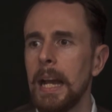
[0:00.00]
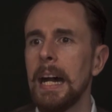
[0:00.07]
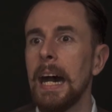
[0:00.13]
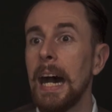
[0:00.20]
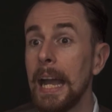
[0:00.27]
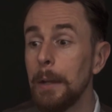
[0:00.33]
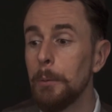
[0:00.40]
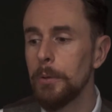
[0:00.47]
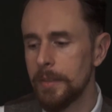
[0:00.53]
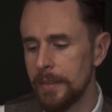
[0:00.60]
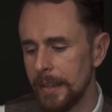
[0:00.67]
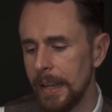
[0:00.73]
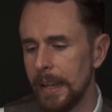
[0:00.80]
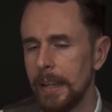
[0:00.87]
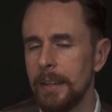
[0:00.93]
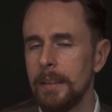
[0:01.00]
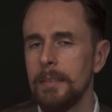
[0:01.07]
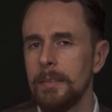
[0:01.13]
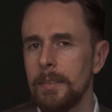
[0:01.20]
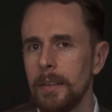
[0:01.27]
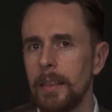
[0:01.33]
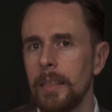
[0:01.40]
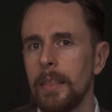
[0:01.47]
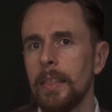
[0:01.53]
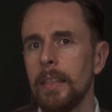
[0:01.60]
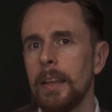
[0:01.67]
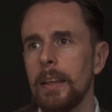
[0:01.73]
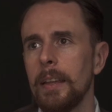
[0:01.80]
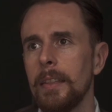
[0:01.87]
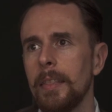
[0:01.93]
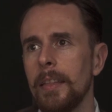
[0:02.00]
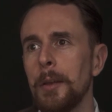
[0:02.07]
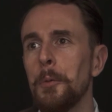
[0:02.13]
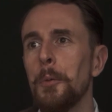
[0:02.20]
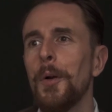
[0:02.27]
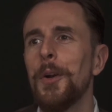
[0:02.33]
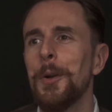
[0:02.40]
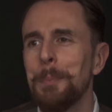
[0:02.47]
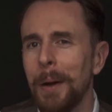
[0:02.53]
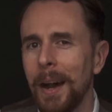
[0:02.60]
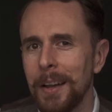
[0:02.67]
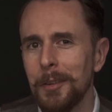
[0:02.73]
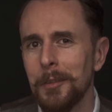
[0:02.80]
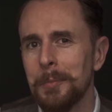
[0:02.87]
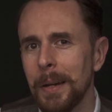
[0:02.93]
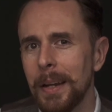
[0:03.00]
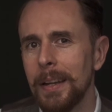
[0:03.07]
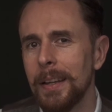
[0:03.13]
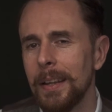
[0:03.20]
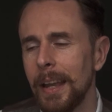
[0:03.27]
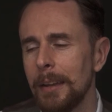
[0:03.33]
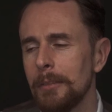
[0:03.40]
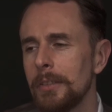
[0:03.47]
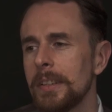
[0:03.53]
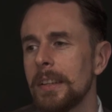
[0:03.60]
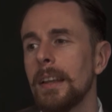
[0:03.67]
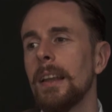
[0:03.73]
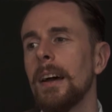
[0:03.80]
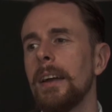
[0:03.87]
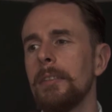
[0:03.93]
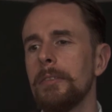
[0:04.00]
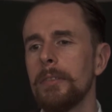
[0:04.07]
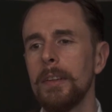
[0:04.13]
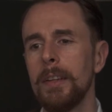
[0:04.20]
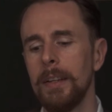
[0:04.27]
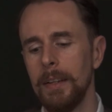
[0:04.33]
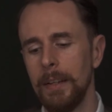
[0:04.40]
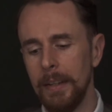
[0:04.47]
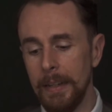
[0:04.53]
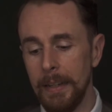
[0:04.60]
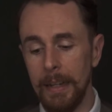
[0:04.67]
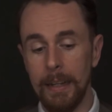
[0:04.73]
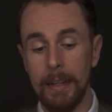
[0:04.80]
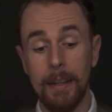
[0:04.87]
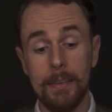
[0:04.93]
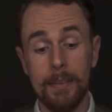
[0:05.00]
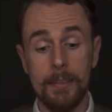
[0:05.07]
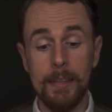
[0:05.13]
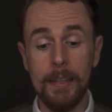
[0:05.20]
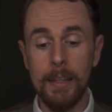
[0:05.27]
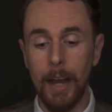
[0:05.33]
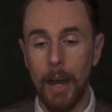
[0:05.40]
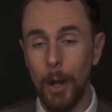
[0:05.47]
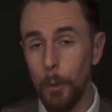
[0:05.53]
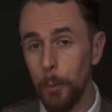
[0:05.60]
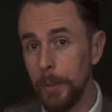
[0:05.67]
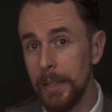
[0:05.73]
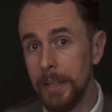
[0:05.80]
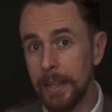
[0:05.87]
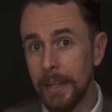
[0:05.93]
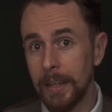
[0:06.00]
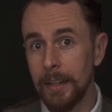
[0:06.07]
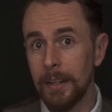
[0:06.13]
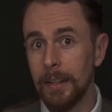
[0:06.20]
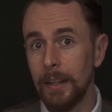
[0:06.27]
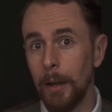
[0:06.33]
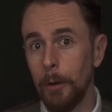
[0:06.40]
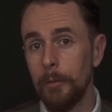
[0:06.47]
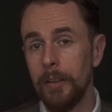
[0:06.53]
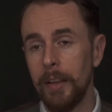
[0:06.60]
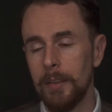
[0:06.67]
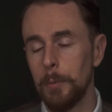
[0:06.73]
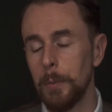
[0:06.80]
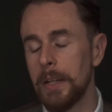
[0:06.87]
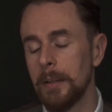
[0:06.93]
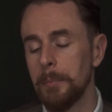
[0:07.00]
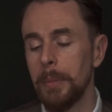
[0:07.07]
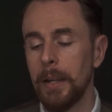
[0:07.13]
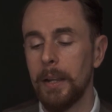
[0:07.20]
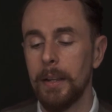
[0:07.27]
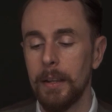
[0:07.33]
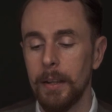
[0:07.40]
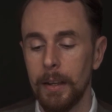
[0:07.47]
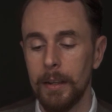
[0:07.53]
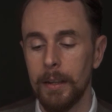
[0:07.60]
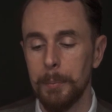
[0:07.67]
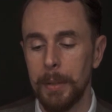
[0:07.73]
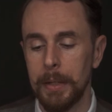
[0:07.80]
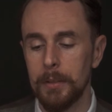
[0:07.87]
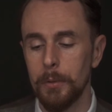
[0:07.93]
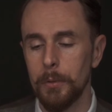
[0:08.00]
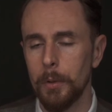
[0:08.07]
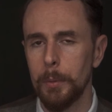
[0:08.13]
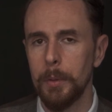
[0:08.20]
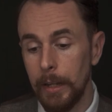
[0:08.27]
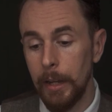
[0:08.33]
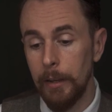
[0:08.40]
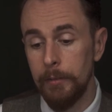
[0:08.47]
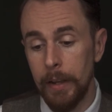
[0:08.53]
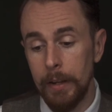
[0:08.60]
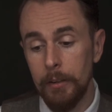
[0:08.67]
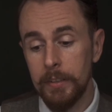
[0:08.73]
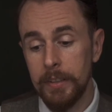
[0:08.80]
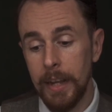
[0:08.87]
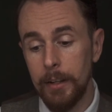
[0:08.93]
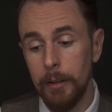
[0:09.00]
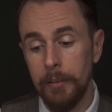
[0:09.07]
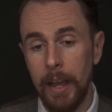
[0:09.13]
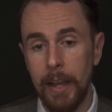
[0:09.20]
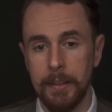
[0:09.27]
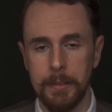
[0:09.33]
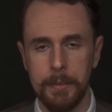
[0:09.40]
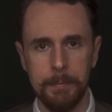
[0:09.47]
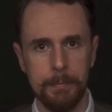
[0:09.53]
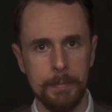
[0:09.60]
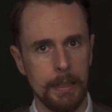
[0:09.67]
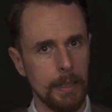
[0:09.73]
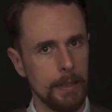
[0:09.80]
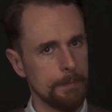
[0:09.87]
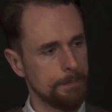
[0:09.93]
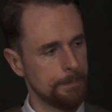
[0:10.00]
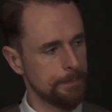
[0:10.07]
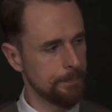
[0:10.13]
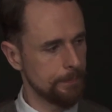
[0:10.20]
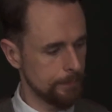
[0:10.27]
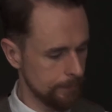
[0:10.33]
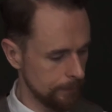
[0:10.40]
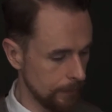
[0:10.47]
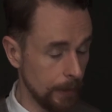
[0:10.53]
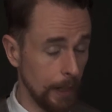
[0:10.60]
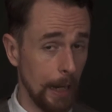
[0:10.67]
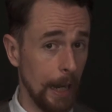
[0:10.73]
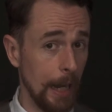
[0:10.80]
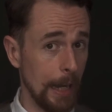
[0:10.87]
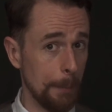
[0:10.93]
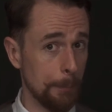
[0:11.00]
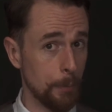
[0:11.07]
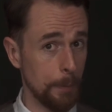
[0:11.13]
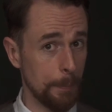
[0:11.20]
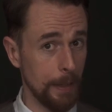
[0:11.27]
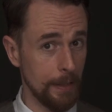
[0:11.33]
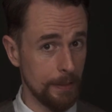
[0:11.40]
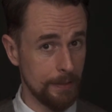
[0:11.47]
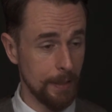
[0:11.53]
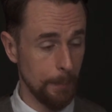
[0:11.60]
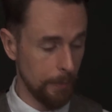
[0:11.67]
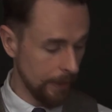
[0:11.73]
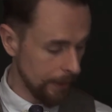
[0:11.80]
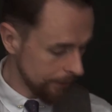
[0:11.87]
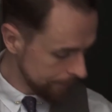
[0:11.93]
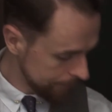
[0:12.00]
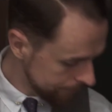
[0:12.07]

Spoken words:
I would say they were part of my everyday life. Let's see how fast we can get back to normal. Favorite kind of hat? Yeah, I prepared something.